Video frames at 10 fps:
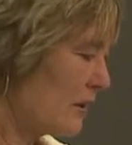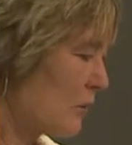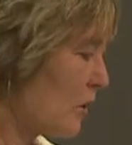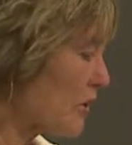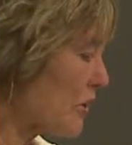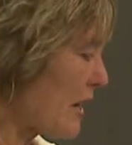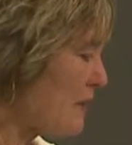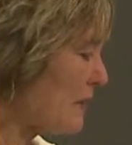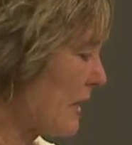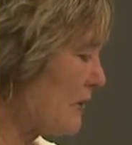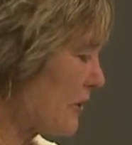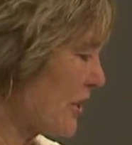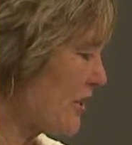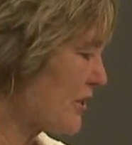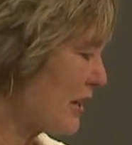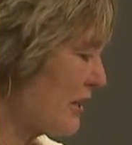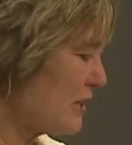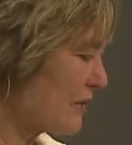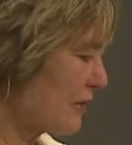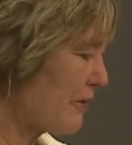workshop, Climate Change
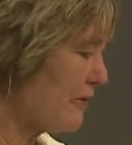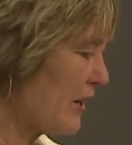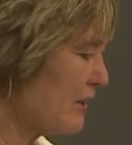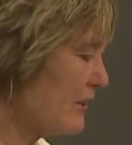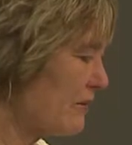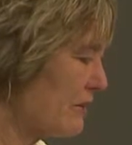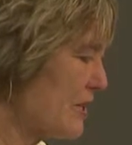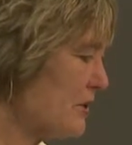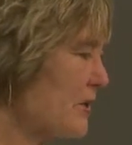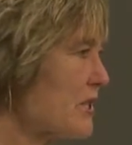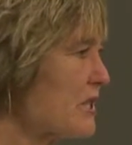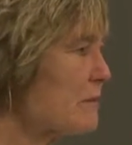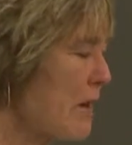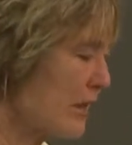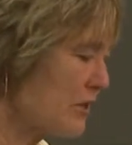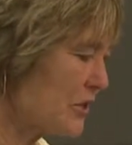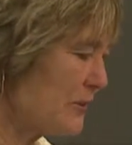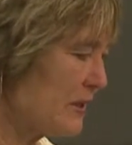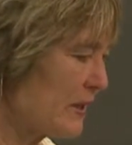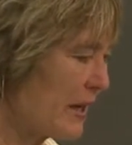Science for Effective Resource
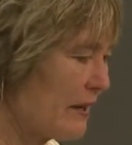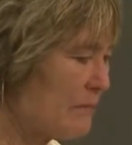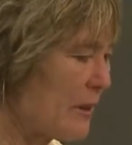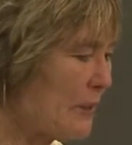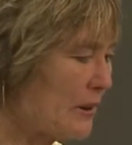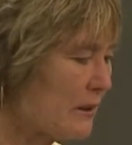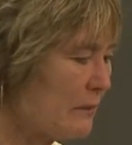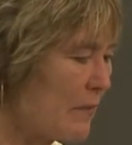Management and Public